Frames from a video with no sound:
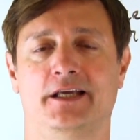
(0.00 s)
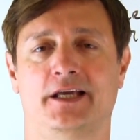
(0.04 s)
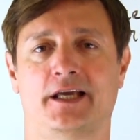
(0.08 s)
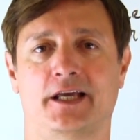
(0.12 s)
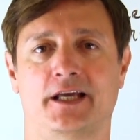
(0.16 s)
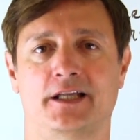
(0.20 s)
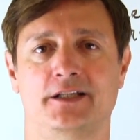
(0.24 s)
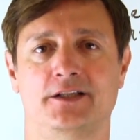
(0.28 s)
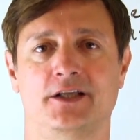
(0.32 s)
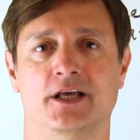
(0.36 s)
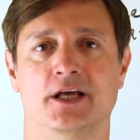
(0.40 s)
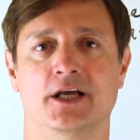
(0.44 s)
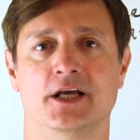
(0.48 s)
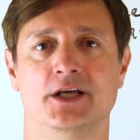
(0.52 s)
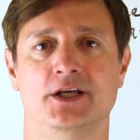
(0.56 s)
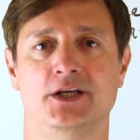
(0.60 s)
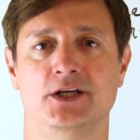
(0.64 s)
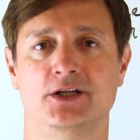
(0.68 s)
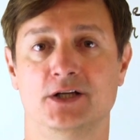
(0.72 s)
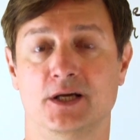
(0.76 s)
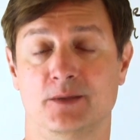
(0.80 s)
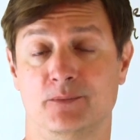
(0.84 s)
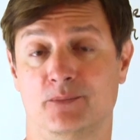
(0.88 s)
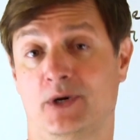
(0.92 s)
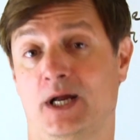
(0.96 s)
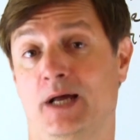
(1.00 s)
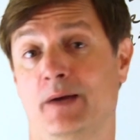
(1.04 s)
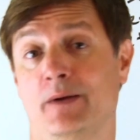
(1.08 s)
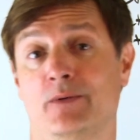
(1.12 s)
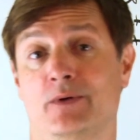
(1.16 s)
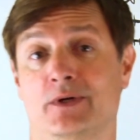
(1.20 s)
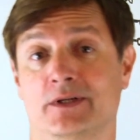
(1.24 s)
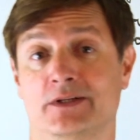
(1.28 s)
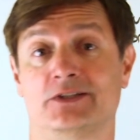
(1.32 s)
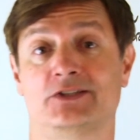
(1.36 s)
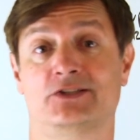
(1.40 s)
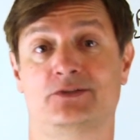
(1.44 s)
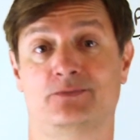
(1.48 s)
And, you know, I'm probably
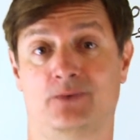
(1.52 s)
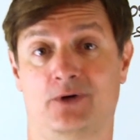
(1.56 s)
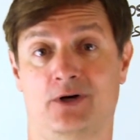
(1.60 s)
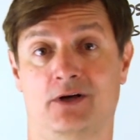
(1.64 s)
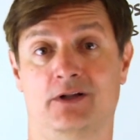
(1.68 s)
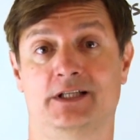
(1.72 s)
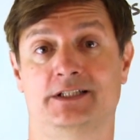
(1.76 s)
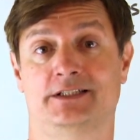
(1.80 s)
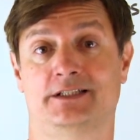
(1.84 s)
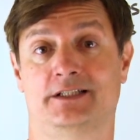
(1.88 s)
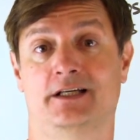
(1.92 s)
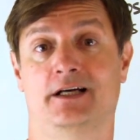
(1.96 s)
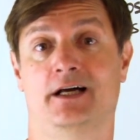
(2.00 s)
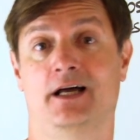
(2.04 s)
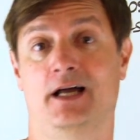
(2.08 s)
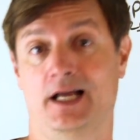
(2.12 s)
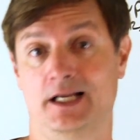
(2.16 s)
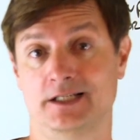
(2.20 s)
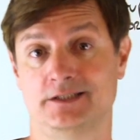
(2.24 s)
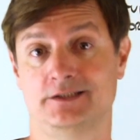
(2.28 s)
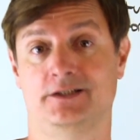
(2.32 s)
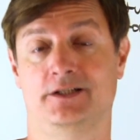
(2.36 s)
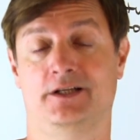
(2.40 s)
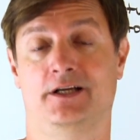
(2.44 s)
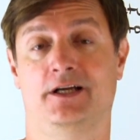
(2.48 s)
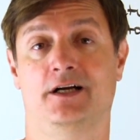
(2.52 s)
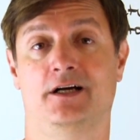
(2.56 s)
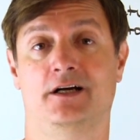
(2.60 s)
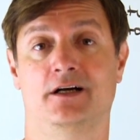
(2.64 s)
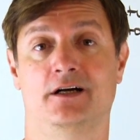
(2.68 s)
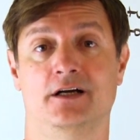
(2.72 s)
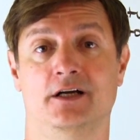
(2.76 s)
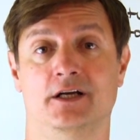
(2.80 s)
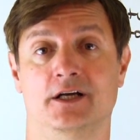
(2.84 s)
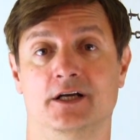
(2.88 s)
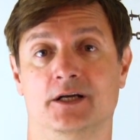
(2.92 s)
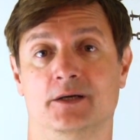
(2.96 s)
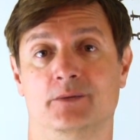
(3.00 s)
one of the smallest guys
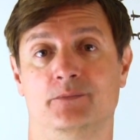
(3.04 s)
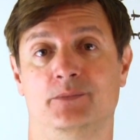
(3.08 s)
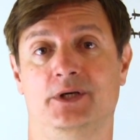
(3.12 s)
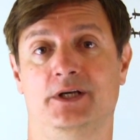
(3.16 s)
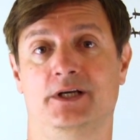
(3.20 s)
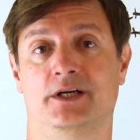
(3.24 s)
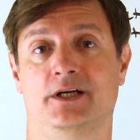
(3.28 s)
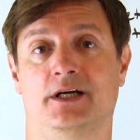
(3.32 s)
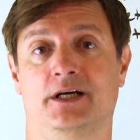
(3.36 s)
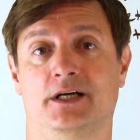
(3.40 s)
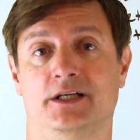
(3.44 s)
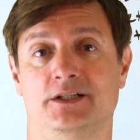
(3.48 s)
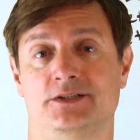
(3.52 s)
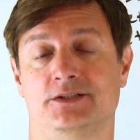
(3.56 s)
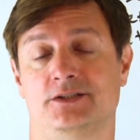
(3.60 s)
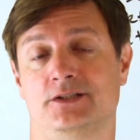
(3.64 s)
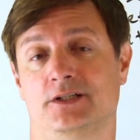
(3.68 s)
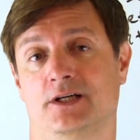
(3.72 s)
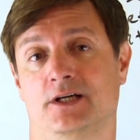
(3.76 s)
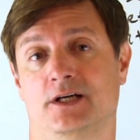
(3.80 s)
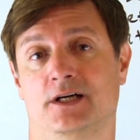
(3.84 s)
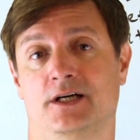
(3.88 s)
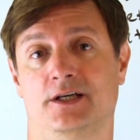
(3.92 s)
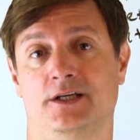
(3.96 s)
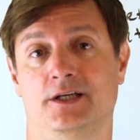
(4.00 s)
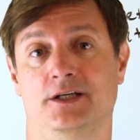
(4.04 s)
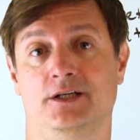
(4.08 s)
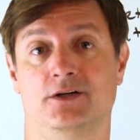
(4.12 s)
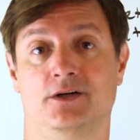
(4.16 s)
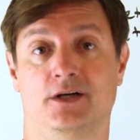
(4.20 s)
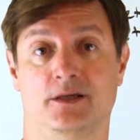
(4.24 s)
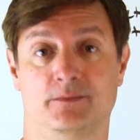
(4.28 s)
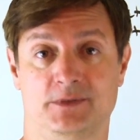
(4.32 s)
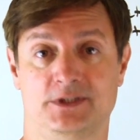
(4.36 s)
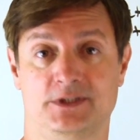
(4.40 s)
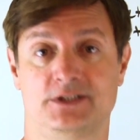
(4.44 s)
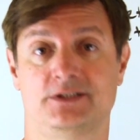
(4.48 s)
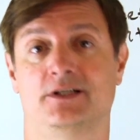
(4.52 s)
there because, uh, you
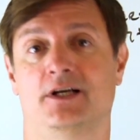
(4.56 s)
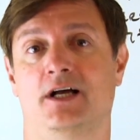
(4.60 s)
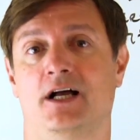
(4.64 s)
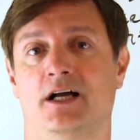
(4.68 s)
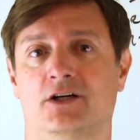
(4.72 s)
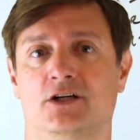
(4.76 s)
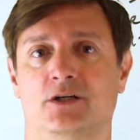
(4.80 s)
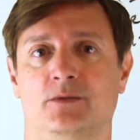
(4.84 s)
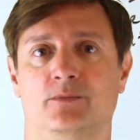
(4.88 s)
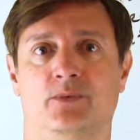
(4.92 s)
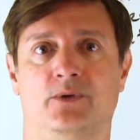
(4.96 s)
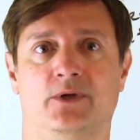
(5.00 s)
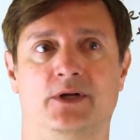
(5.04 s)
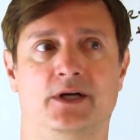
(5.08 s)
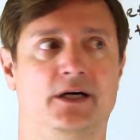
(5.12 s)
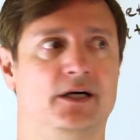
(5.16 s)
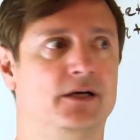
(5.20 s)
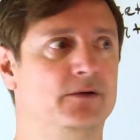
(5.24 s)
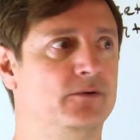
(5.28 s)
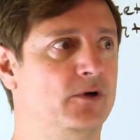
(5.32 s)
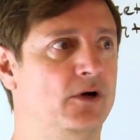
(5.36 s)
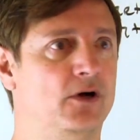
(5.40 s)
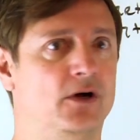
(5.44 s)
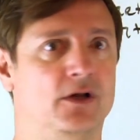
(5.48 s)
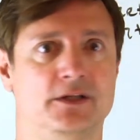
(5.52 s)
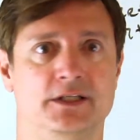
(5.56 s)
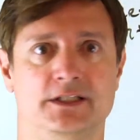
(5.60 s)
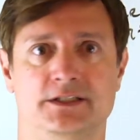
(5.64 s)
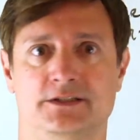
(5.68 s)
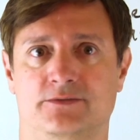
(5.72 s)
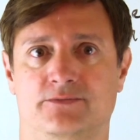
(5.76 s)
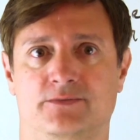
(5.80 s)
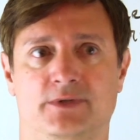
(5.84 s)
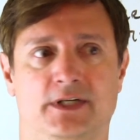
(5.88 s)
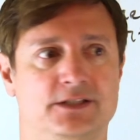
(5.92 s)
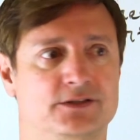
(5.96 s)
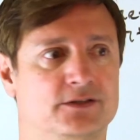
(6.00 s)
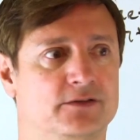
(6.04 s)
know, I'm a soccer player and all
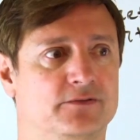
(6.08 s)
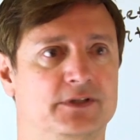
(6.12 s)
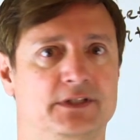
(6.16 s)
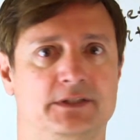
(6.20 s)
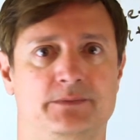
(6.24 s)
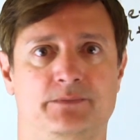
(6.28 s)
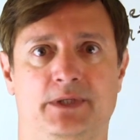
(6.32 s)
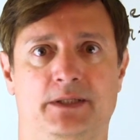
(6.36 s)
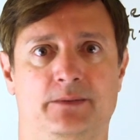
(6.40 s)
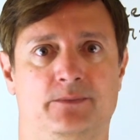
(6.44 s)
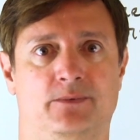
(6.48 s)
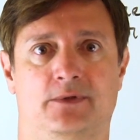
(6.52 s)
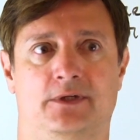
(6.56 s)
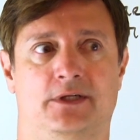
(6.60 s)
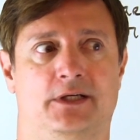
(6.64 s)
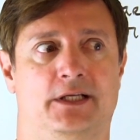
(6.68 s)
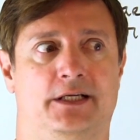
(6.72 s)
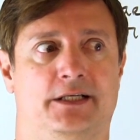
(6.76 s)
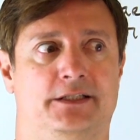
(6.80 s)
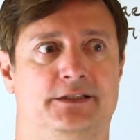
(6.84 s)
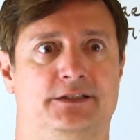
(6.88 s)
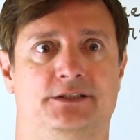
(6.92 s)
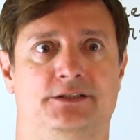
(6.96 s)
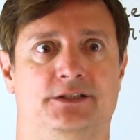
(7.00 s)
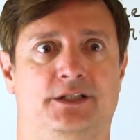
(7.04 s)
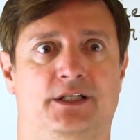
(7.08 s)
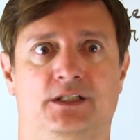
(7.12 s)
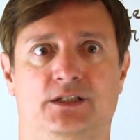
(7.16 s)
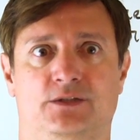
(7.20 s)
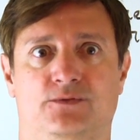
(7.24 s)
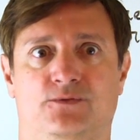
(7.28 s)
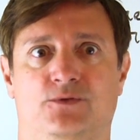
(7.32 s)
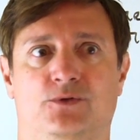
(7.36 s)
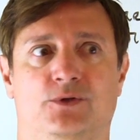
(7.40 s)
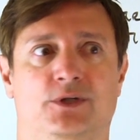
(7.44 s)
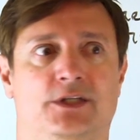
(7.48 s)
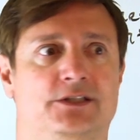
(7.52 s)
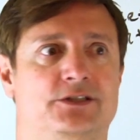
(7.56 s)
these rest of these people are like six
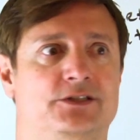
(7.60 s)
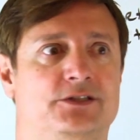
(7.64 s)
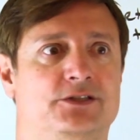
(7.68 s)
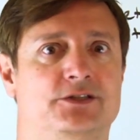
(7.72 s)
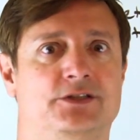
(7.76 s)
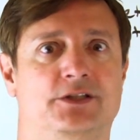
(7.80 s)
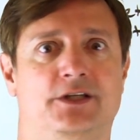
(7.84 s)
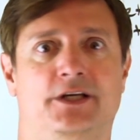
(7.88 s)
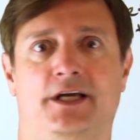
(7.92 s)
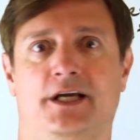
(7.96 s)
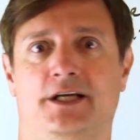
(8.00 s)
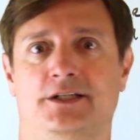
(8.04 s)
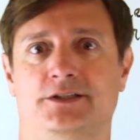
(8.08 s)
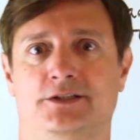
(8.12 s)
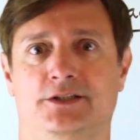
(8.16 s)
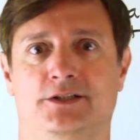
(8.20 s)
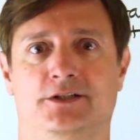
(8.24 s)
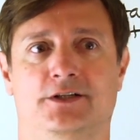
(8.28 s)
foot six.